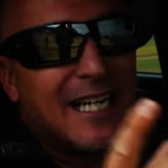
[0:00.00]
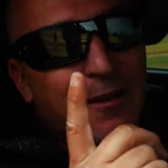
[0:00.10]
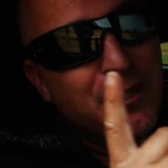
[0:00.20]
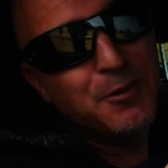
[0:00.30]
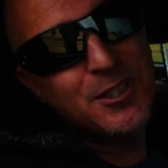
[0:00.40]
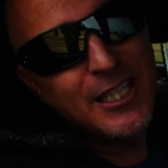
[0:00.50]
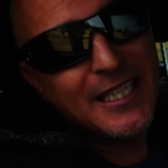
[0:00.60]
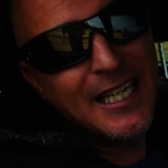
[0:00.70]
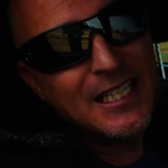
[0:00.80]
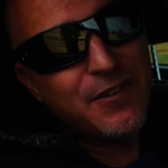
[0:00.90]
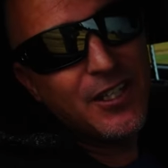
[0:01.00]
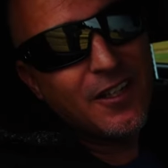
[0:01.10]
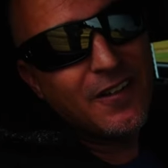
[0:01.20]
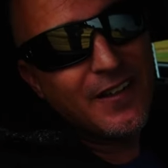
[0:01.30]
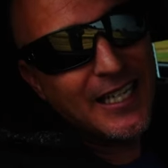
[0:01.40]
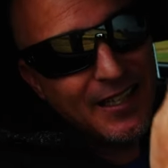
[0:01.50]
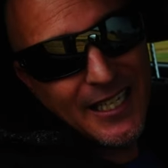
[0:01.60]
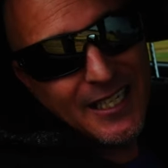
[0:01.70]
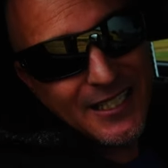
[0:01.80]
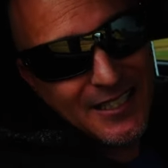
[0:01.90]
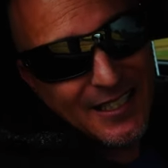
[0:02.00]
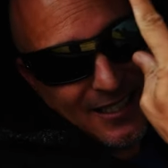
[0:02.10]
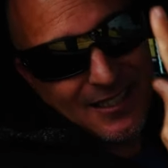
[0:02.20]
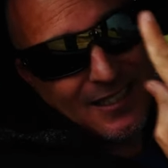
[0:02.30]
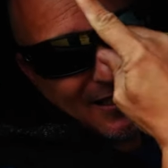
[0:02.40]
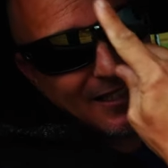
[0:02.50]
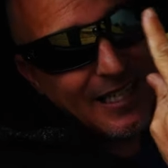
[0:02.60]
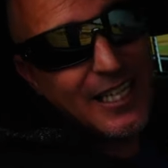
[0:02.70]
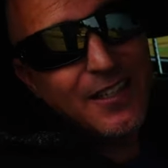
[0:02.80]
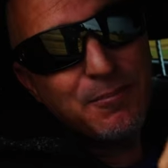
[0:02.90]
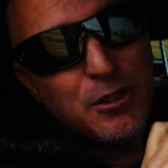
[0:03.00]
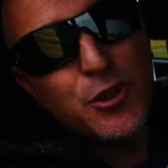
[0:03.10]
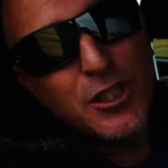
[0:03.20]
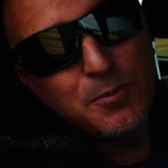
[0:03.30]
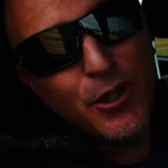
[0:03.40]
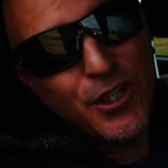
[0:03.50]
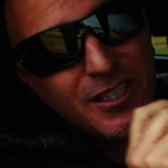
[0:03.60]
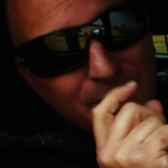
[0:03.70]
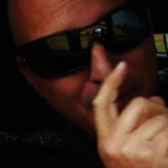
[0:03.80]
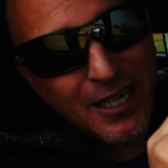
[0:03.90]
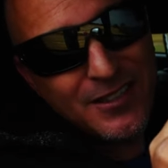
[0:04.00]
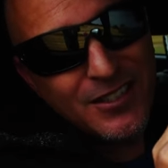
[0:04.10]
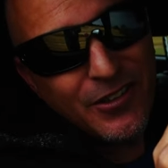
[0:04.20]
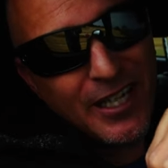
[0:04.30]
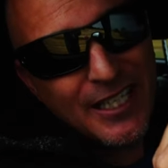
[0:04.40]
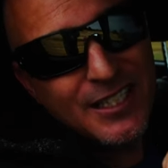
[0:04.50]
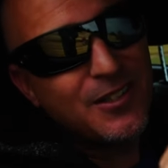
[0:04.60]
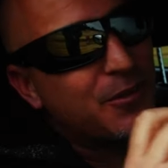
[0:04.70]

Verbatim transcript: I mean, you must check the next video. There in the link. There, Matroosberg mountain range.